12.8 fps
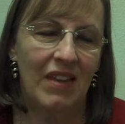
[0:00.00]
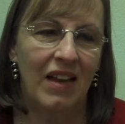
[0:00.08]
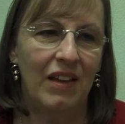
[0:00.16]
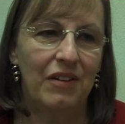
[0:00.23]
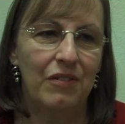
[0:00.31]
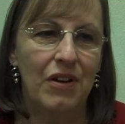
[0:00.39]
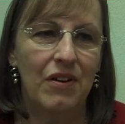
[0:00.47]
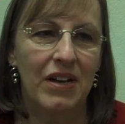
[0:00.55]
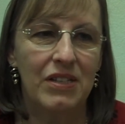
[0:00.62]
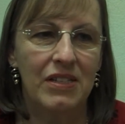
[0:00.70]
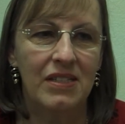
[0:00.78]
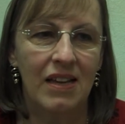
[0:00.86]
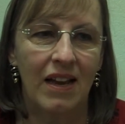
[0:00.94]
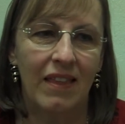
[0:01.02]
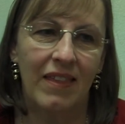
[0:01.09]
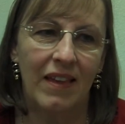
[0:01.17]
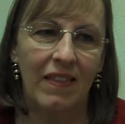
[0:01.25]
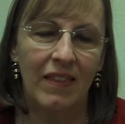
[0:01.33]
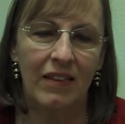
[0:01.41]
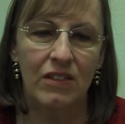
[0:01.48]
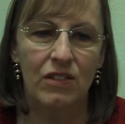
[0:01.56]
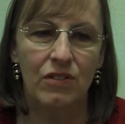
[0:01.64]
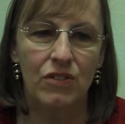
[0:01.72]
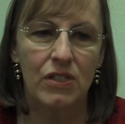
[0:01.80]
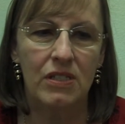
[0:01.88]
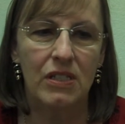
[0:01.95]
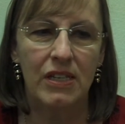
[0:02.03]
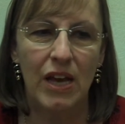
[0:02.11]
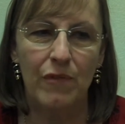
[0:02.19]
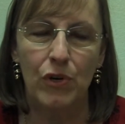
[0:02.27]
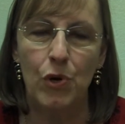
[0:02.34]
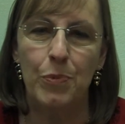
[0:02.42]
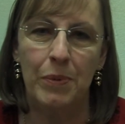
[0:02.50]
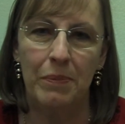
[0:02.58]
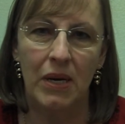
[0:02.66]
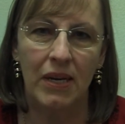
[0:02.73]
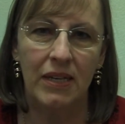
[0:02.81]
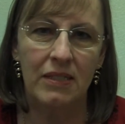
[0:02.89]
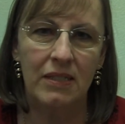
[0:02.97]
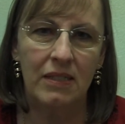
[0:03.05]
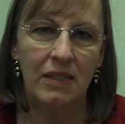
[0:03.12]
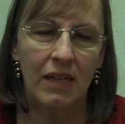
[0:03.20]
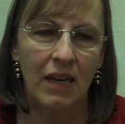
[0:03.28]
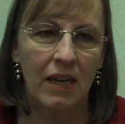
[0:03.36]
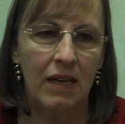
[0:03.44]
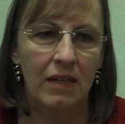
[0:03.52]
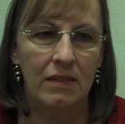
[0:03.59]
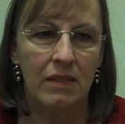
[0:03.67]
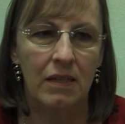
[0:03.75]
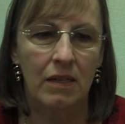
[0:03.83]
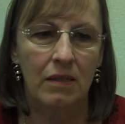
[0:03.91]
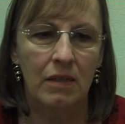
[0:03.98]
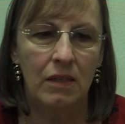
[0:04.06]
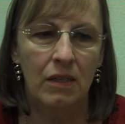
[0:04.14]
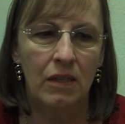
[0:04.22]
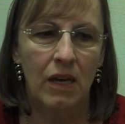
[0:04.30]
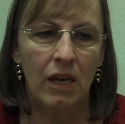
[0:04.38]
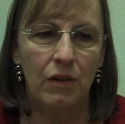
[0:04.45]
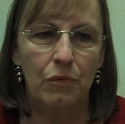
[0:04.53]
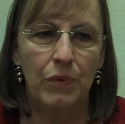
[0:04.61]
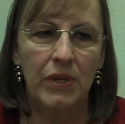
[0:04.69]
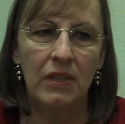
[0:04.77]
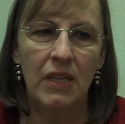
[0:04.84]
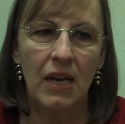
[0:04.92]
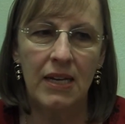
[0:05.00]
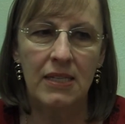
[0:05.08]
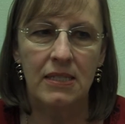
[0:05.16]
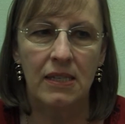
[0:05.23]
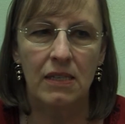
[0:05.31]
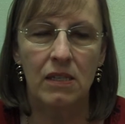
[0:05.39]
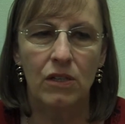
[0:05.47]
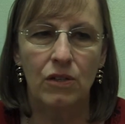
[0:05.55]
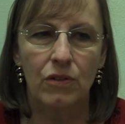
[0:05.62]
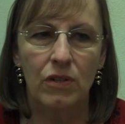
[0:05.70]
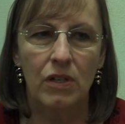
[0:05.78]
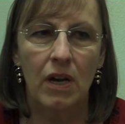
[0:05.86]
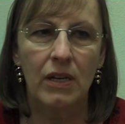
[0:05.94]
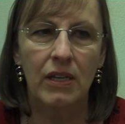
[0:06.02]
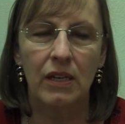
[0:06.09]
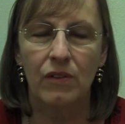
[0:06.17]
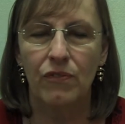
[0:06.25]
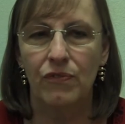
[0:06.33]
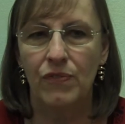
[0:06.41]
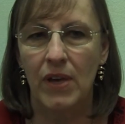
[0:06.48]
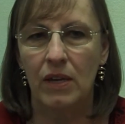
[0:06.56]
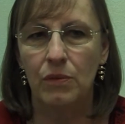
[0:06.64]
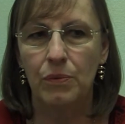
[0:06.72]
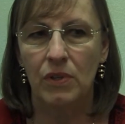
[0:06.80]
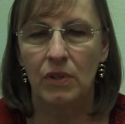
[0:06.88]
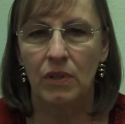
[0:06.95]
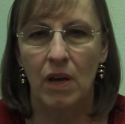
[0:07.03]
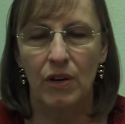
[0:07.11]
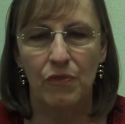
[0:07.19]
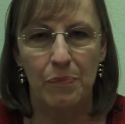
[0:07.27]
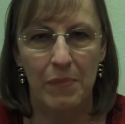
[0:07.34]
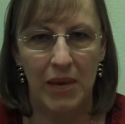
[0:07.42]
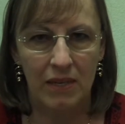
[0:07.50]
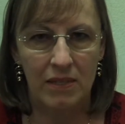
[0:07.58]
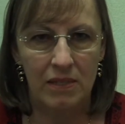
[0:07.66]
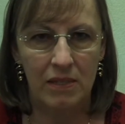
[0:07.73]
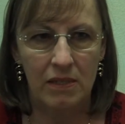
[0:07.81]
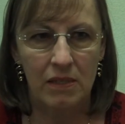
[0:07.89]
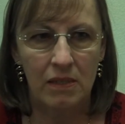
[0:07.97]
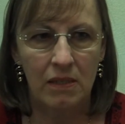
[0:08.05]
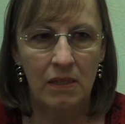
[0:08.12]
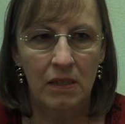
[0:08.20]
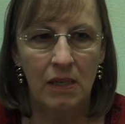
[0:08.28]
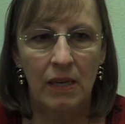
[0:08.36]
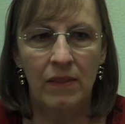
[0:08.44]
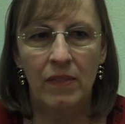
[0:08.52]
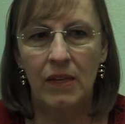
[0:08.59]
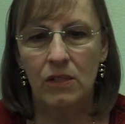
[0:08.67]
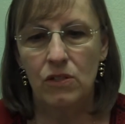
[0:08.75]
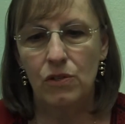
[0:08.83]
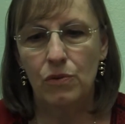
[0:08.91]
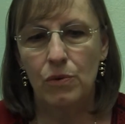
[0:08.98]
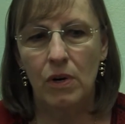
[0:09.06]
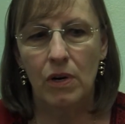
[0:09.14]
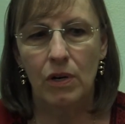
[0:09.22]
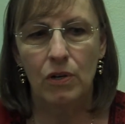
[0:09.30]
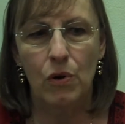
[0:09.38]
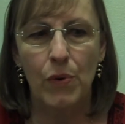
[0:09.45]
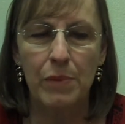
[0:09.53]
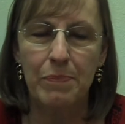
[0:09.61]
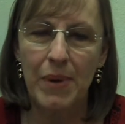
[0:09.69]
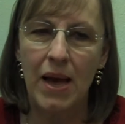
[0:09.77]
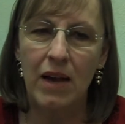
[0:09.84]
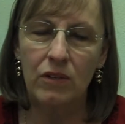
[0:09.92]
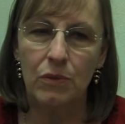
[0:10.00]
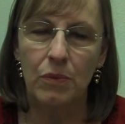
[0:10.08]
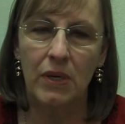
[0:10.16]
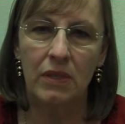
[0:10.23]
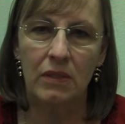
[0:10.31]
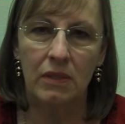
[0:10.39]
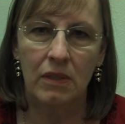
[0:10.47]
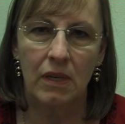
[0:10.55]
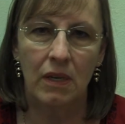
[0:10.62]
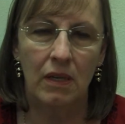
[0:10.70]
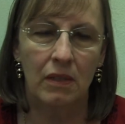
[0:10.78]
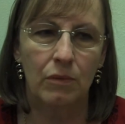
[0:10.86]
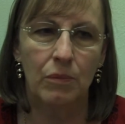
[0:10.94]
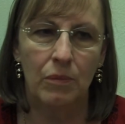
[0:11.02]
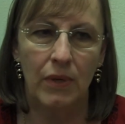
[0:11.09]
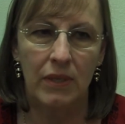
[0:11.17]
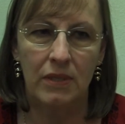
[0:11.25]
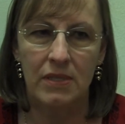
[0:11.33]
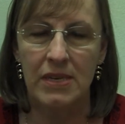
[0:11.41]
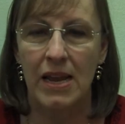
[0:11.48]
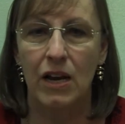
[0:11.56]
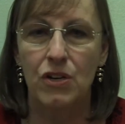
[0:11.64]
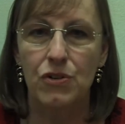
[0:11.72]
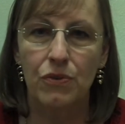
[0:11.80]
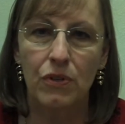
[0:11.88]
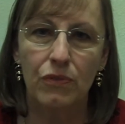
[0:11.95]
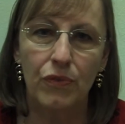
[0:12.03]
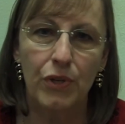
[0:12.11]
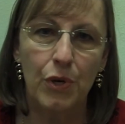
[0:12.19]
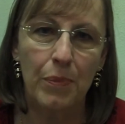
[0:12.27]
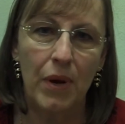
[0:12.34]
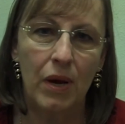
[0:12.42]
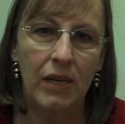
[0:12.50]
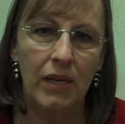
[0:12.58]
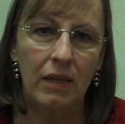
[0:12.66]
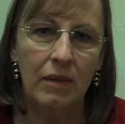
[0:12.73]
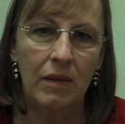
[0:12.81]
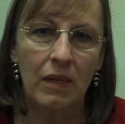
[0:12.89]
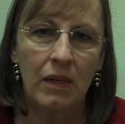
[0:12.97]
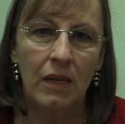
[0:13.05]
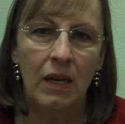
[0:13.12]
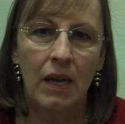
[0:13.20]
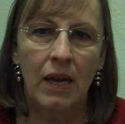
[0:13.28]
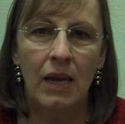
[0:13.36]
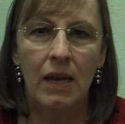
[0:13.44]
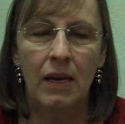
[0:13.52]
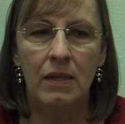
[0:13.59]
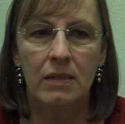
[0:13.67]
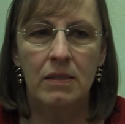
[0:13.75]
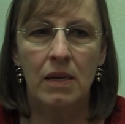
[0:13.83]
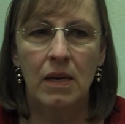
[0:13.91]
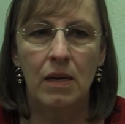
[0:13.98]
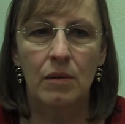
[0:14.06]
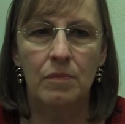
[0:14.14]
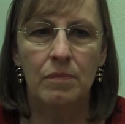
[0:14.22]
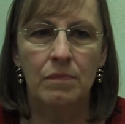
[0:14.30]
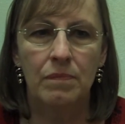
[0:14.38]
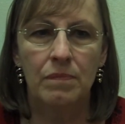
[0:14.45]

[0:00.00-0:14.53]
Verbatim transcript: I don't know. I just I think that you just need to have an open mind and uh, and realize that you're not getting fed with a lot of medicine. That you are going back to what uh, what's natural for your body, and um,